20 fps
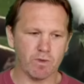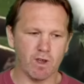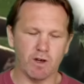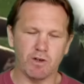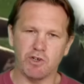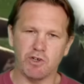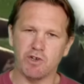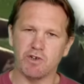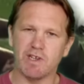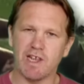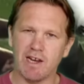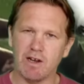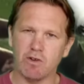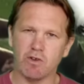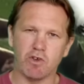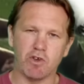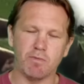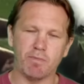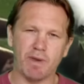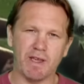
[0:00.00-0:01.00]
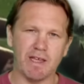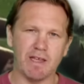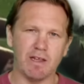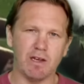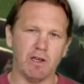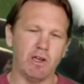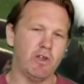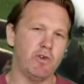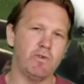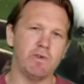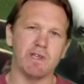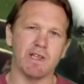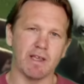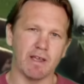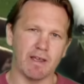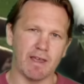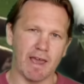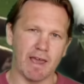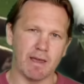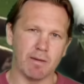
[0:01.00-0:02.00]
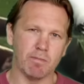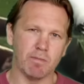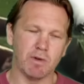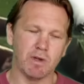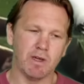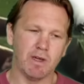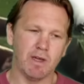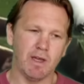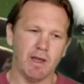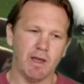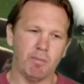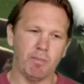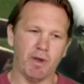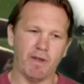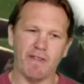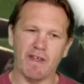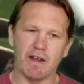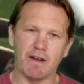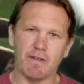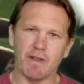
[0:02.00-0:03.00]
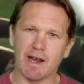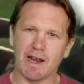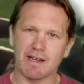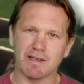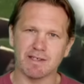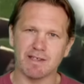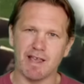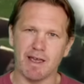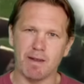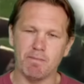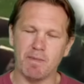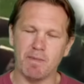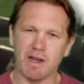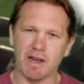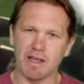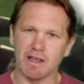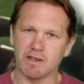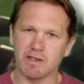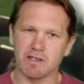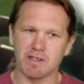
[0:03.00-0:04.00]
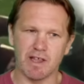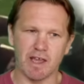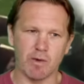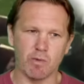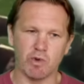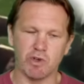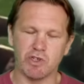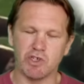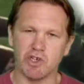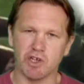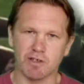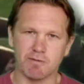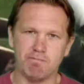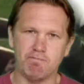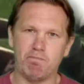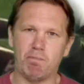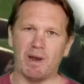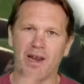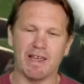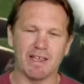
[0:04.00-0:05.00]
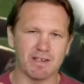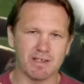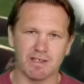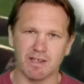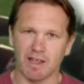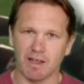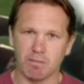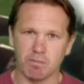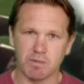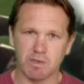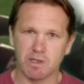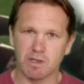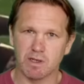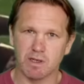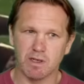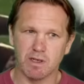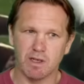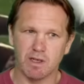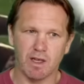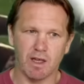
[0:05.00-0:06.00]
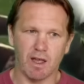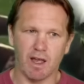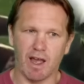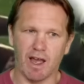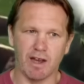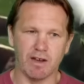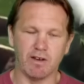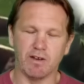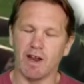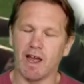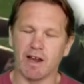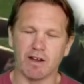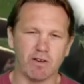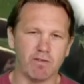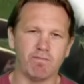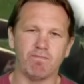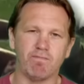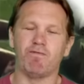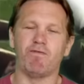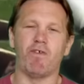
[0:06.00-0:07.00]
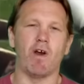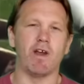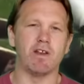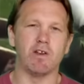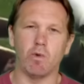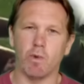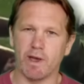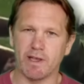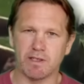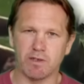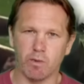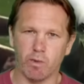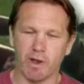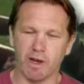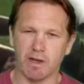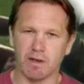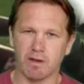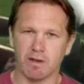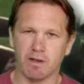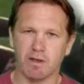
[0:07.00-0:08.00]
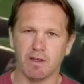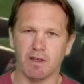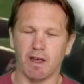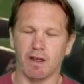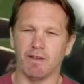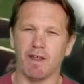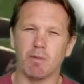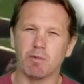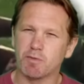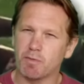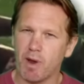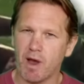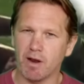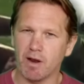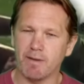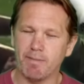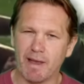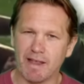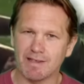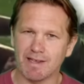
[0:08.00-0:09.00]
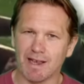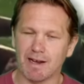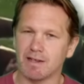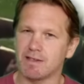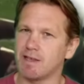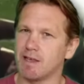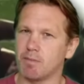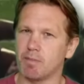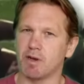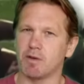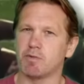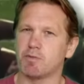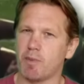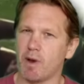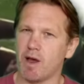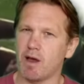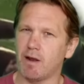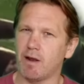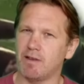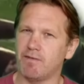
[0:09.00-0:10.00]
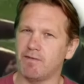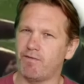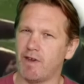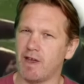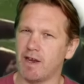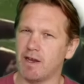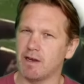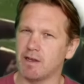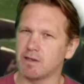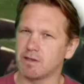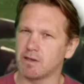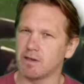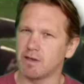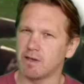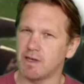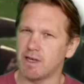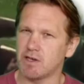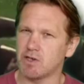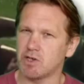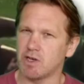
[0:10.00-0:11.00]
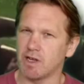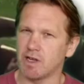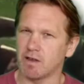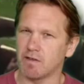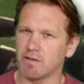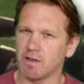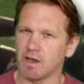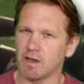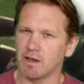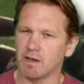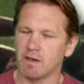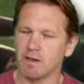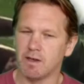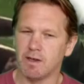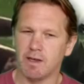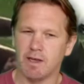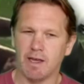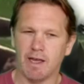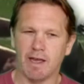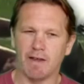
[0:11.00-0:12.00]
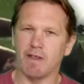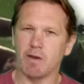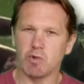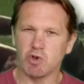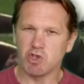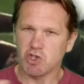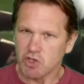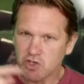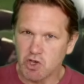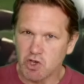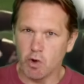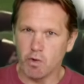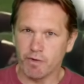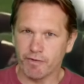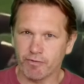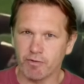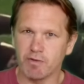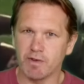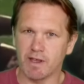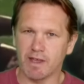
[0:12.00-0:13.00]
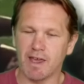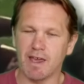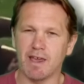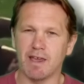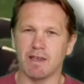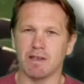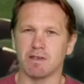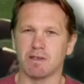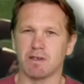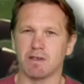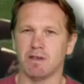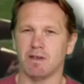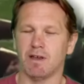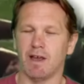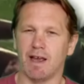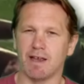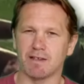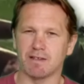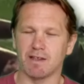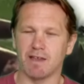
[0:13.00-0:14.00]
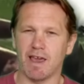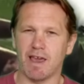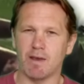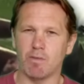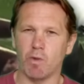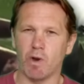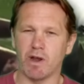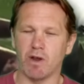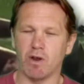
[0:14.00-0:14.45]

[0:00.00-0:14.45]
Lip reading: New Zealand could be losing a game, but then in the last 10 minutes, they would just blitz teams and find a way to win. And that was partly mentality, but it was partly fitness and conditioning, I think. And they would just go through the gears as the game went